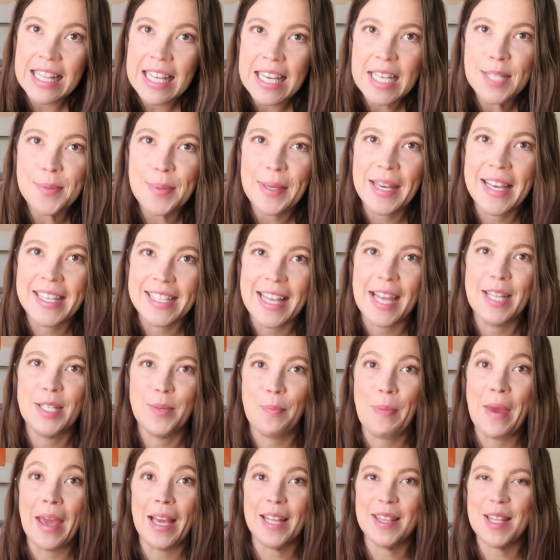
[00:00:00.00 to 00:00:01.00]
these because I had to
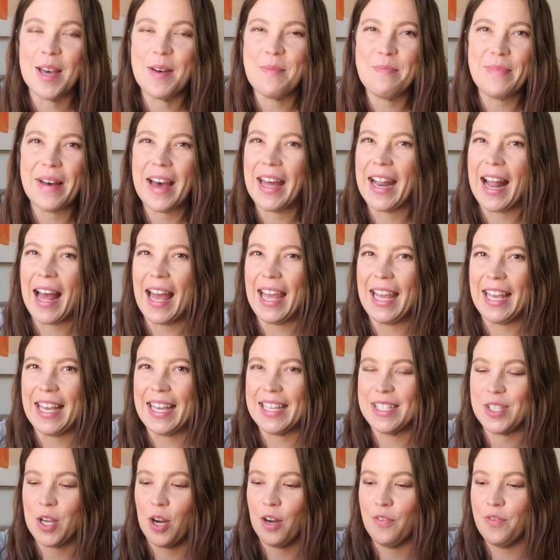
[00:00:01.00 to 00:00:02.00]
pick them, but
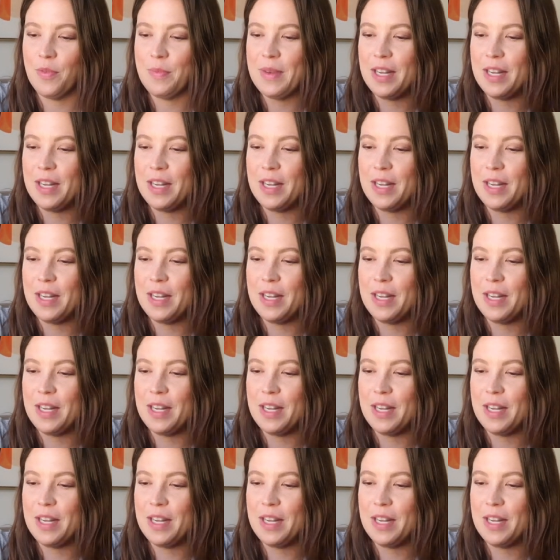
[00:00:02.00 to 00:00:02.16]
it's hard for